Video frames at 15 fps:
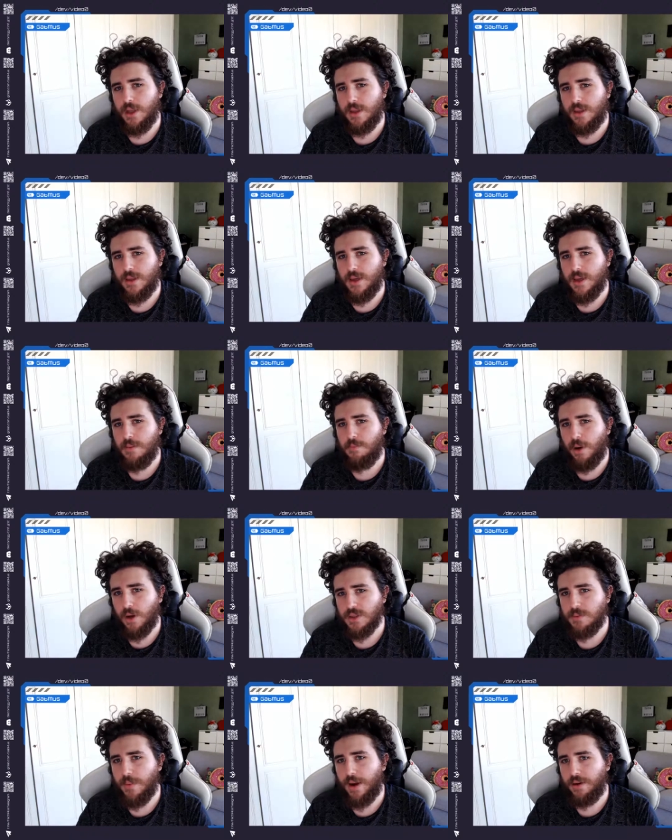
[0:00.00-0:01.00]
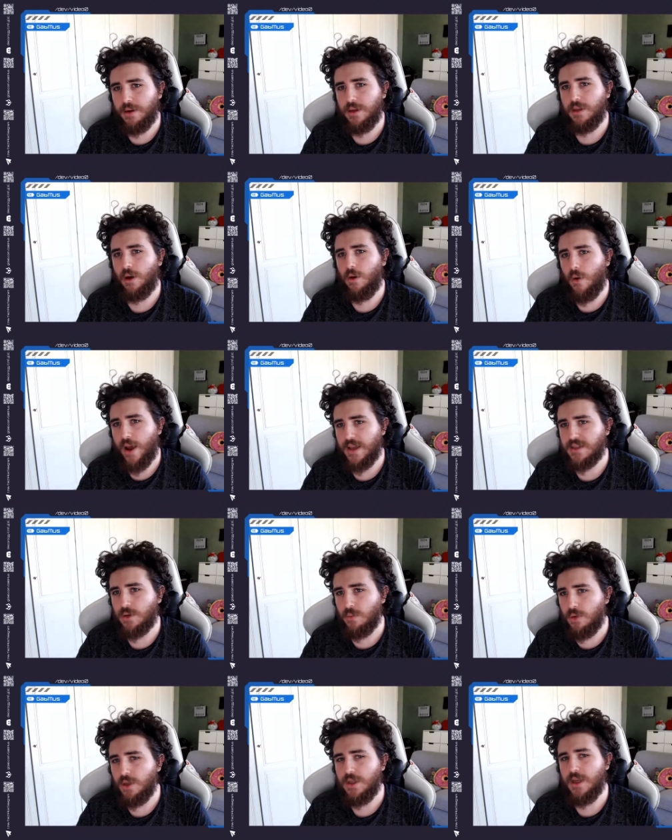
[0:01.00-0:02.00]
the Post-Market OS
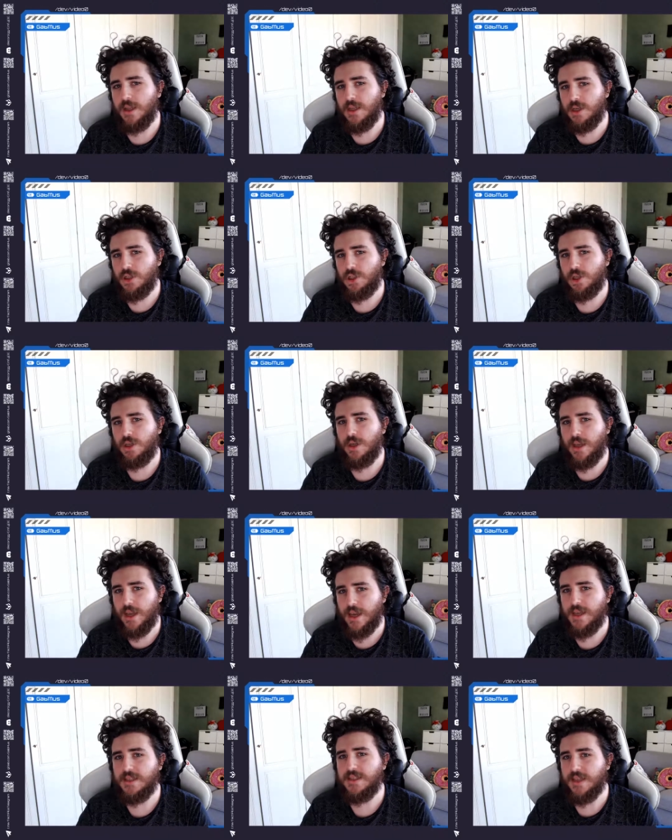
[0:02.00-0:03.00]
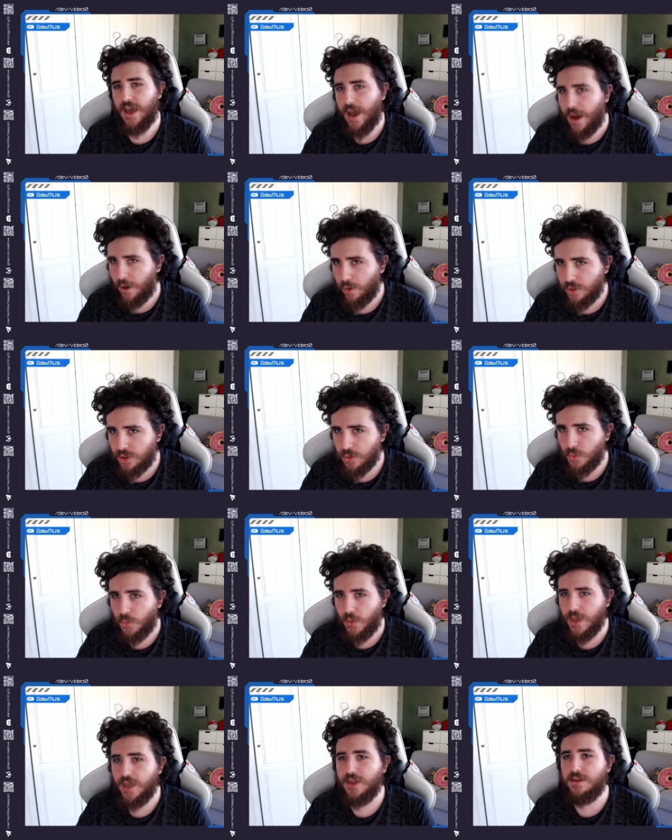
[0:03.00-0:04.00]
Community Edition is out
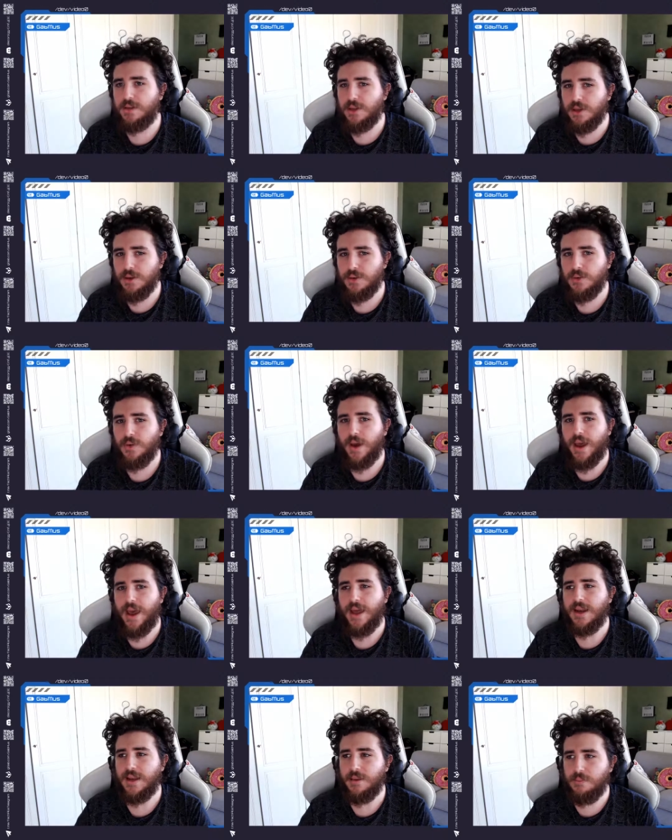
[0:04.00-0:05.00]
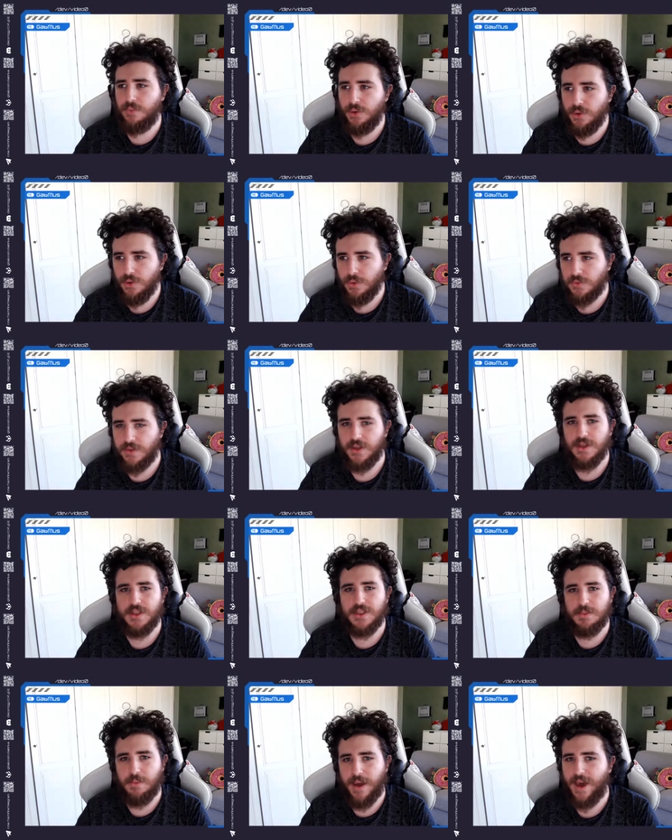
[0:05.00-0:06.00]
with new and improved
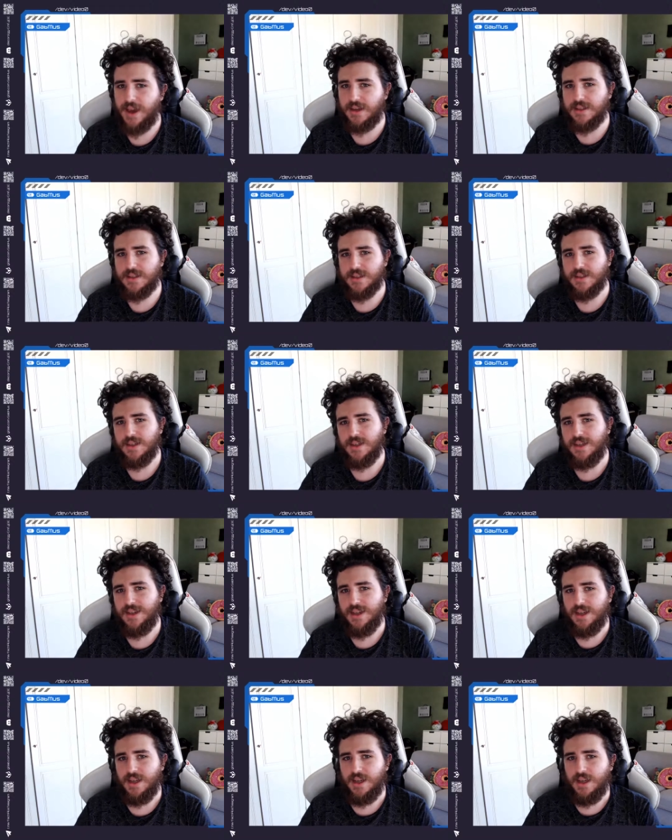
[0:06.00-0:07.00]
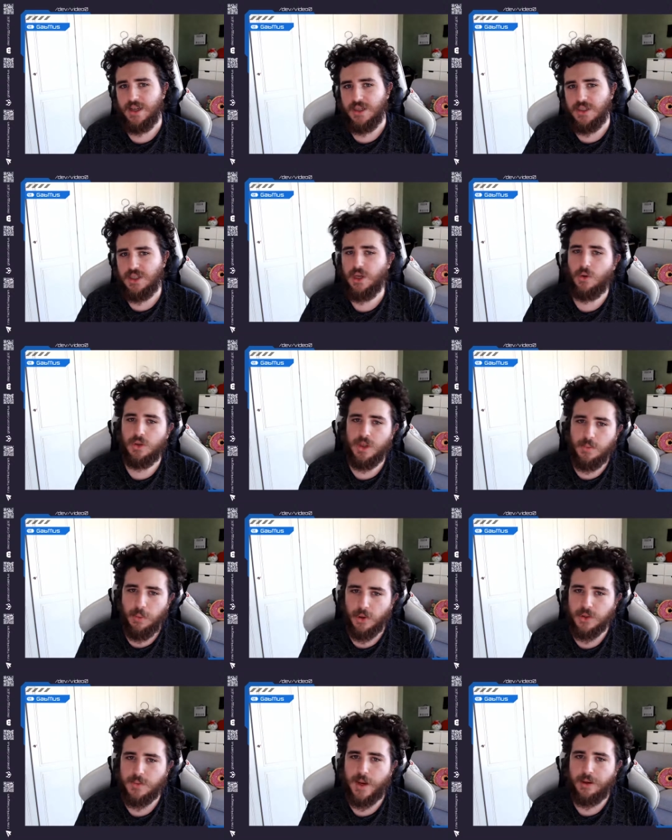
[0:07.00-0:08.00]
specs. So the
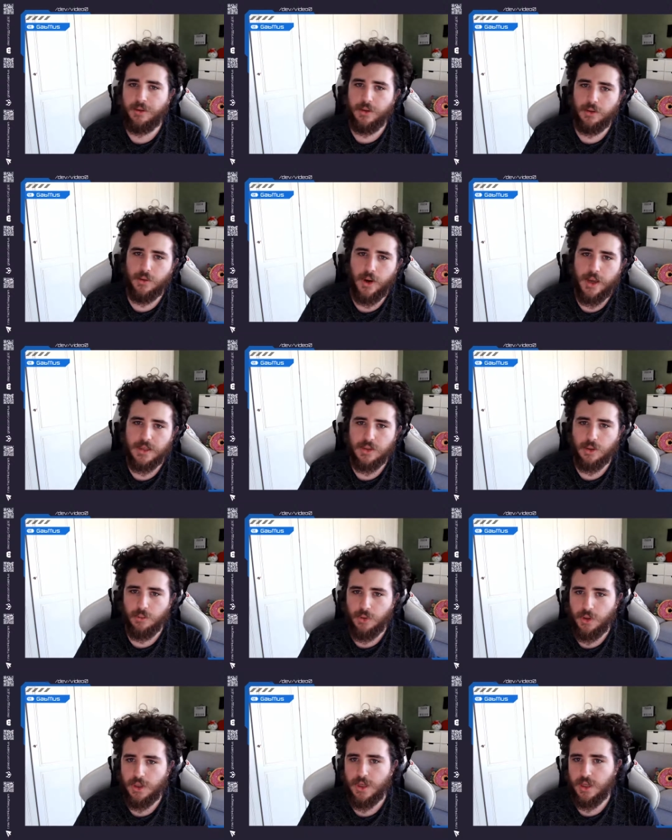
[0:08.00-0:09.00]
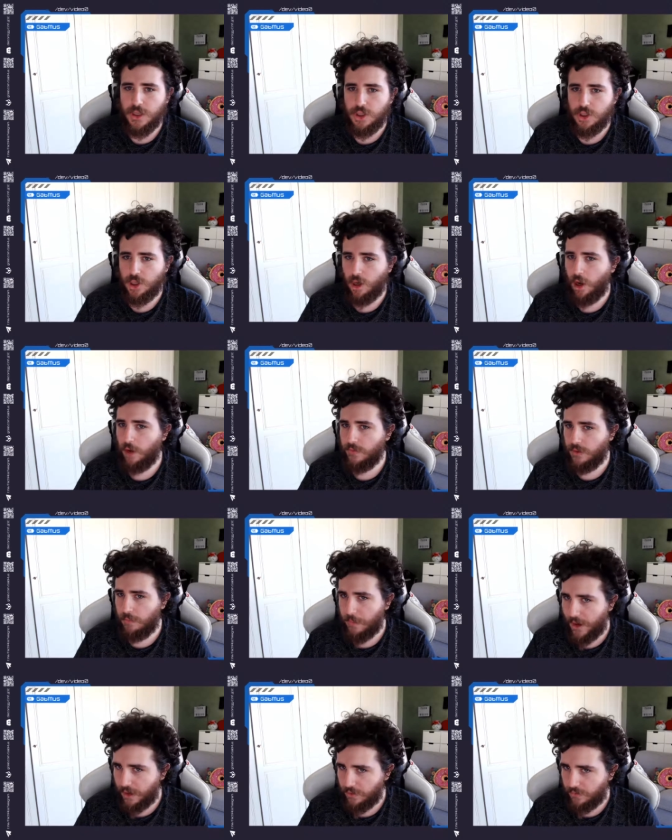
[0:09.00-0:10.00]
Post-Market OS Community Edition of the
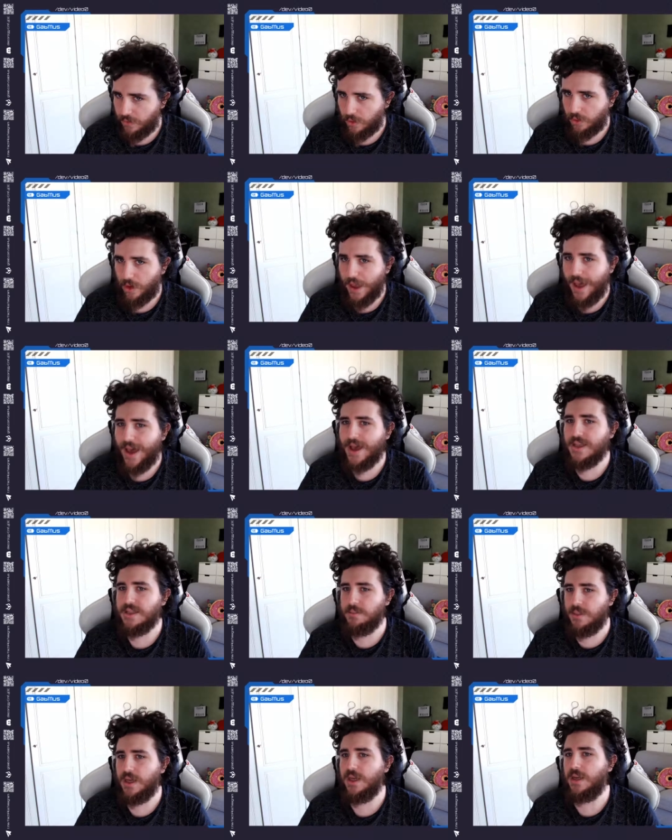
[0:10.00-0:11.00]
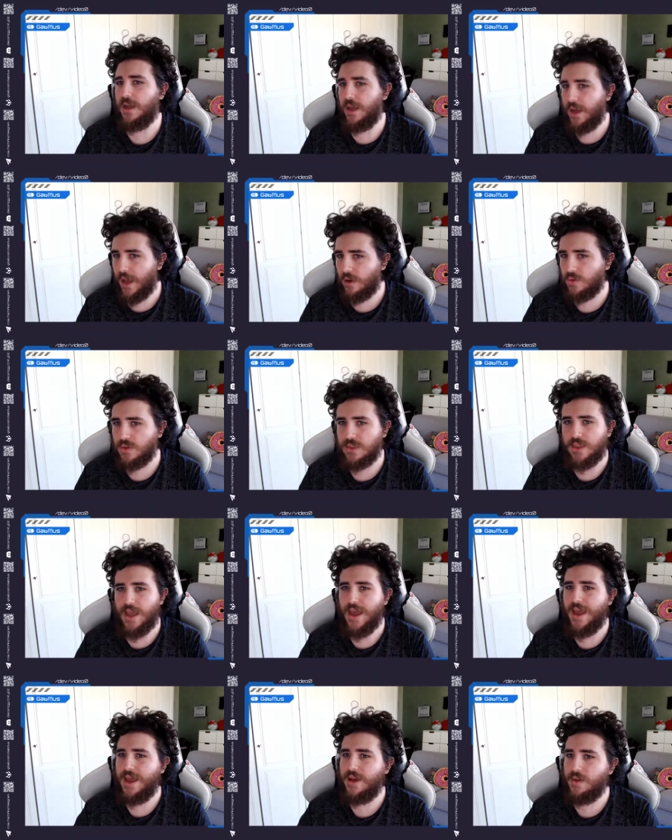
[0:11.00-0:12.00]
Pine phone has been announced,
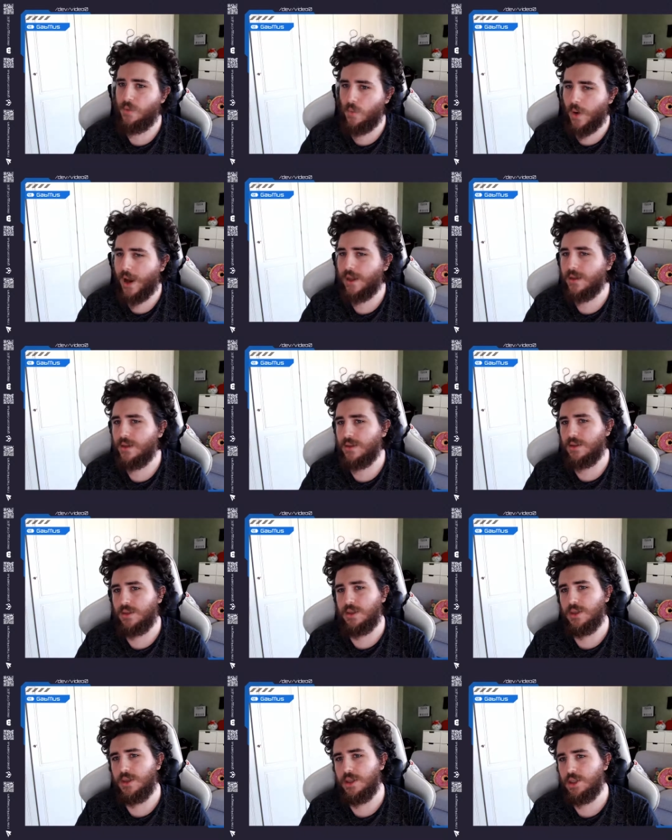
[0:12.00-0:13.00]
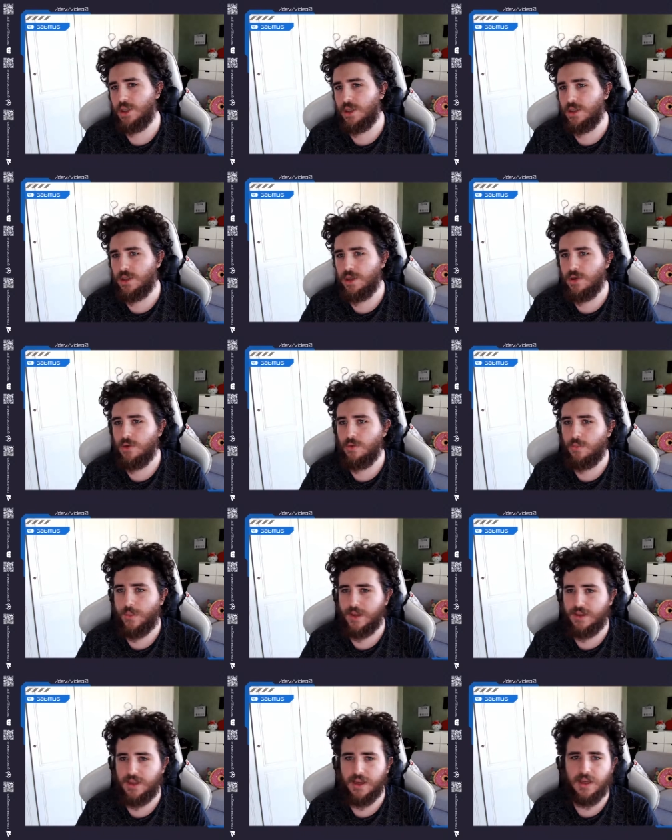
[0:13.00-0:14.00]
and while initially you
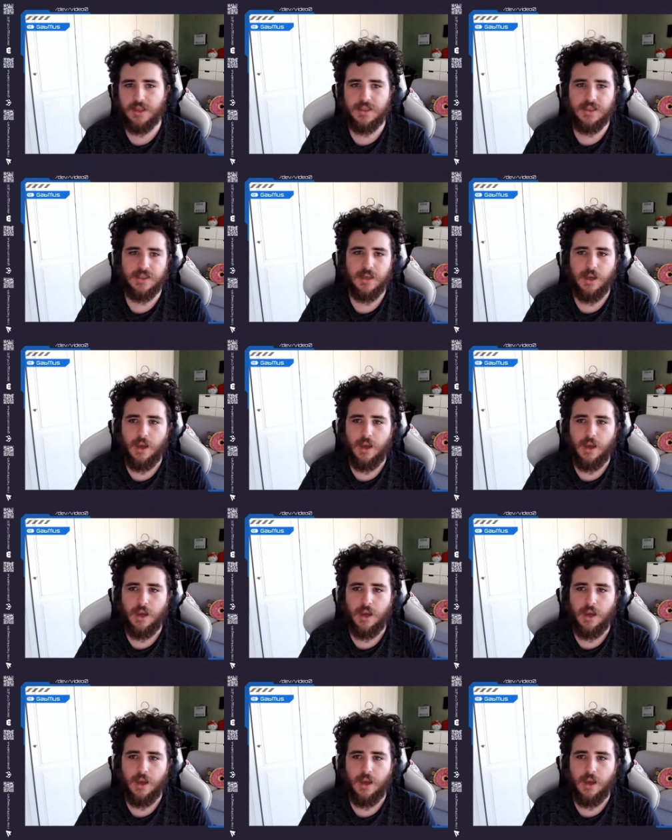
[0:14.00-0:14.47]
might think it's